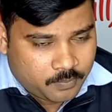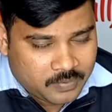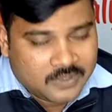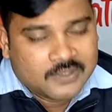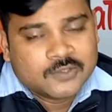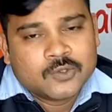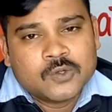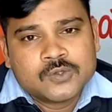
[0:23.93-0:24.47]

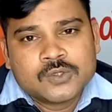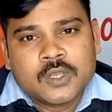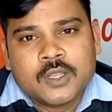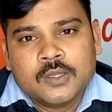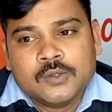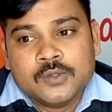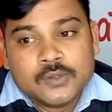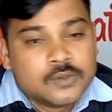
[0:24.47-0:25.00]
place also I'll
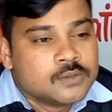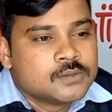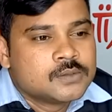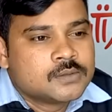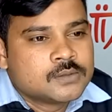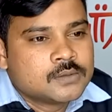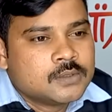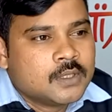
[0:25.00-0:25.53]

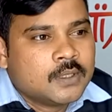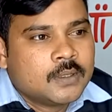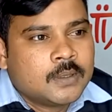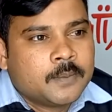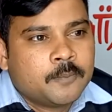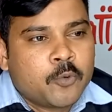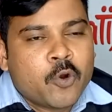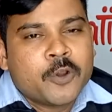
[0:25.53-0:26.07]
use the
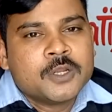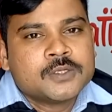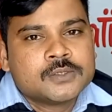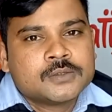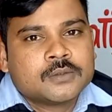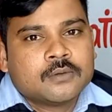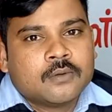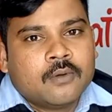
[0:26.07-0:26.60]

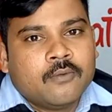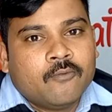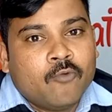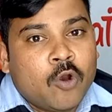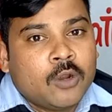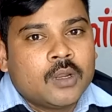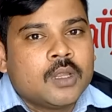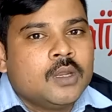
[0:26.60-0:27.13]
points
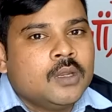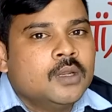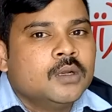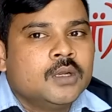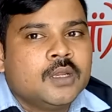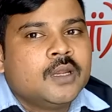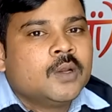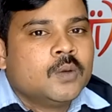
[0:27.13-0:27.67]
what I
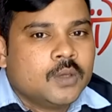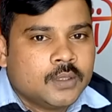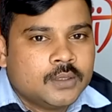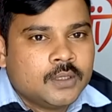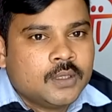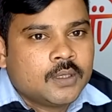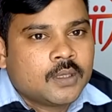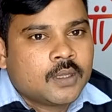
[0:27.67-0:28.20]
learned in
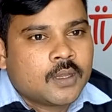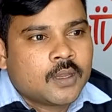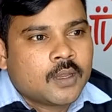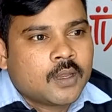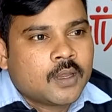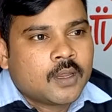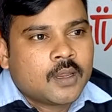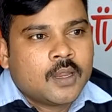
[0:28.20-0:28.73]
UNNATI.
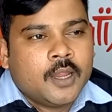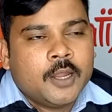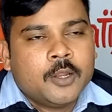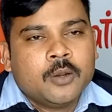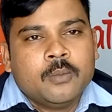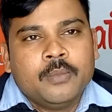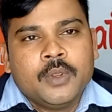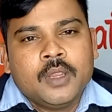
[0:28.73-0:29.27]
It
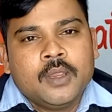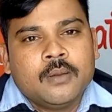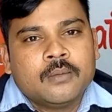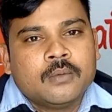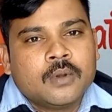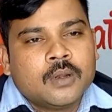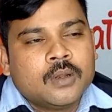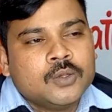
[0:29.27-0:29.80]
will be
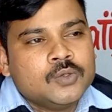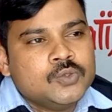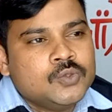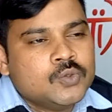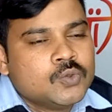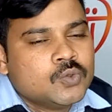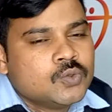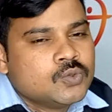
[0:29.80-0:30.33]

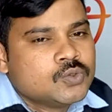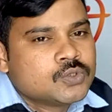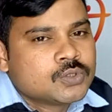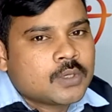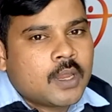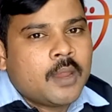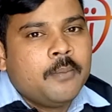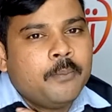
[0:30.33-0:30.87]
huge
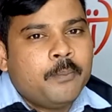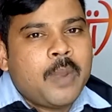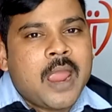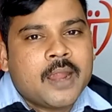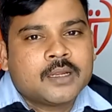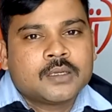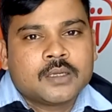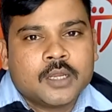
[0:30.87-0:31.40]

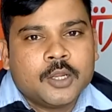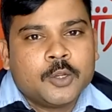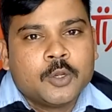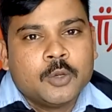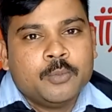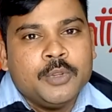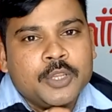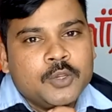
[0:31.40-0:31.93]
impact, it
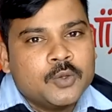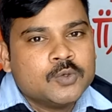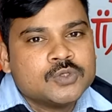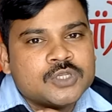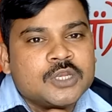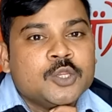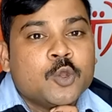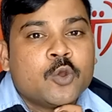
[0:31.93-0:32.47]
will be
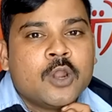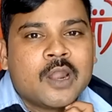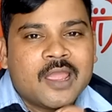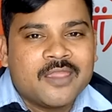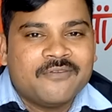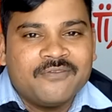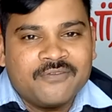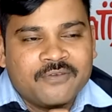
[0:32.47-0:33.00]
used in your
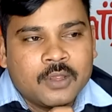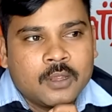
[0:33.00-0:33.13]
life.